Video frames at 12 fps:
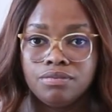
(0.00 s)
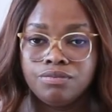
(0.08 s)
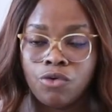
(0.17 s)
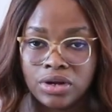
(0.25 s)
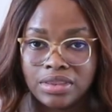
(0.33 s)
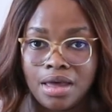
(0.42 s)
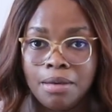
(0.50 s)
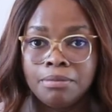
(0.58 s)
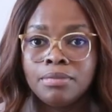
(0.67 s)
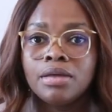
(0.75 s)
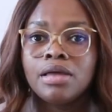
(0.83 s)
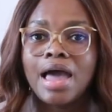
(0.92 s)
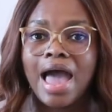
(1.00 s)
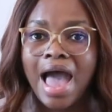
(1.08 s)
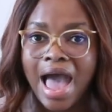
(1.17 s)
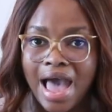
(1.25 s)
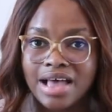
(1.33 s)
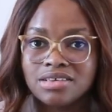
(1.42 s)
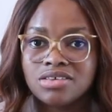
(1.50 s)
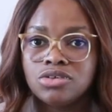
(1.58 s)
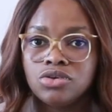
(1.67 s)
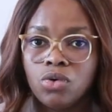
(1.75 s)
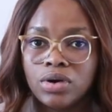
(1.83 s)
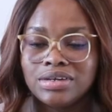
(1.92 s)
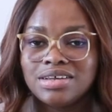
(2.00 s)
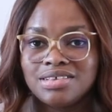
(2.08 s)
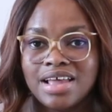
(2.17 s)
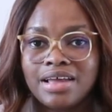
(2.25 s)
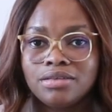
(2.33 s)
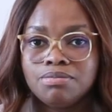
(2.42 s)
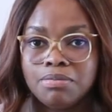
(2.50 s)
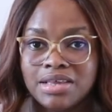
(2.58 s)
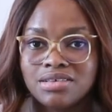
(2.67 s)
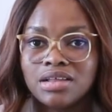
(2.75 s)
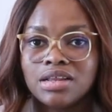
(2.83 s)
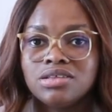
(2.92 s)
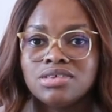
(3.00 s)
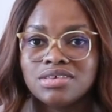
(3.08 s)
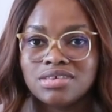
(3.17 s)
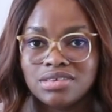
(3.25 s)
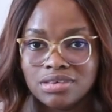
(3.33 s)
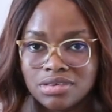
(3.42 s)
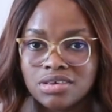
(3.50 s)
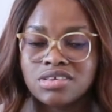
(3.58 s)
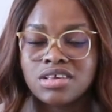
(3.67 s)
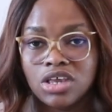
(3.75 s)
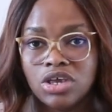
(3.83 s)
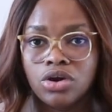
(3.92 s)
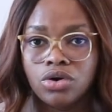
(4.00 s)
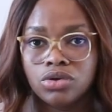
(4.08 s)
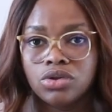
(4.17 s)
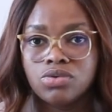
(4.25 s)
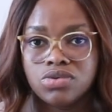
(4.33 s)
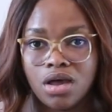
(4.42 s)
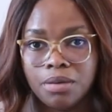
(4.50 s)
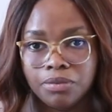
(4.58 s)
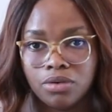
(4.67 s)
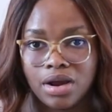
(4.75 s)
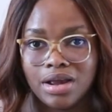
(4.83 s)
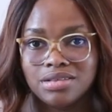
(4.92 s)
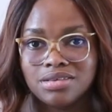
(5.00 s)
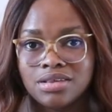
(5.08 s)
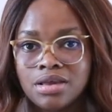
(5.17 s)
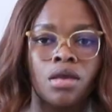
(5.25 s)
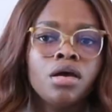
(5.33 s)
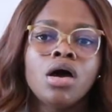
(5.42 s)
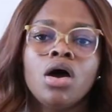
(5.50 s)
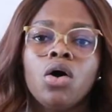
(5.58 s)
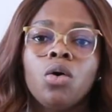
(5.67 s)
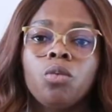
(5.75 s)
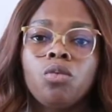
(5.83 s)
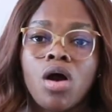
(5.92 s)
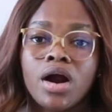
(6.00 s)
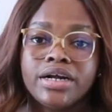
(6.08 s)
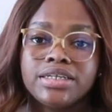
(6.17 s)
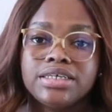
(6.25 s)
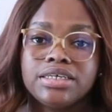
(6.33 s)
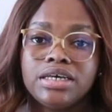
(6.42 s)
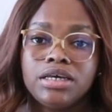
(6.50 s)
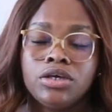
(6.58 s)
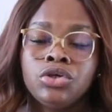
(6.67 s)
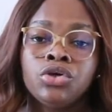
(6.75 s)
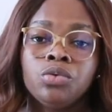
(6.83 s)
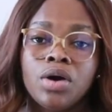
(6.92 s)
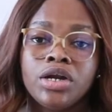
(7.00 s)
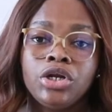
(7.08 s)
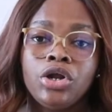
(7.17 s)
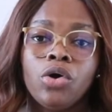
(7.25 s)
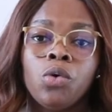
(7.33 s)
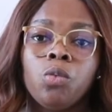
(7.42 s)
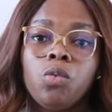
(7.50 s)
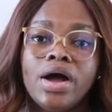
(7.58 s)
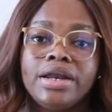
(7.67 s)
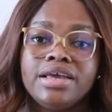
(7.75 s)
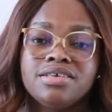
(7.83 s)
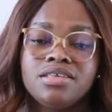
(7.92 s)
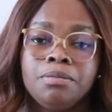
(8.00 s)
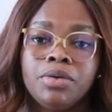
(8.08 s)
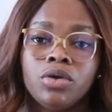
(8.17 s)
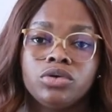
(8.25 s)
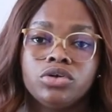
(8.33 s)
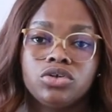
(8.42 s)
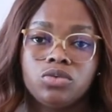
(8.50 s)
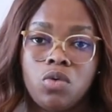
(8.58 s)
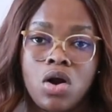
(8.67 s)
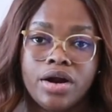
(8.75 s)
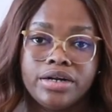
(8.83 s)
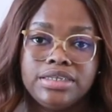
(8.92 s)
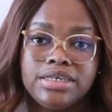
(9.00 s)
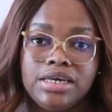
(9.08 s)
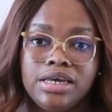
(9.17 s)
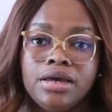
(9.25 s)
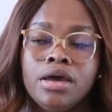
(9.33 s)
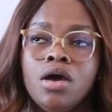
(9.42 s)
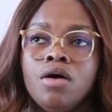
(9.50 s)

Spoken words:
for them as your design, basically to secure those upgrades. Warranty. You want to know what is the builder's warranty.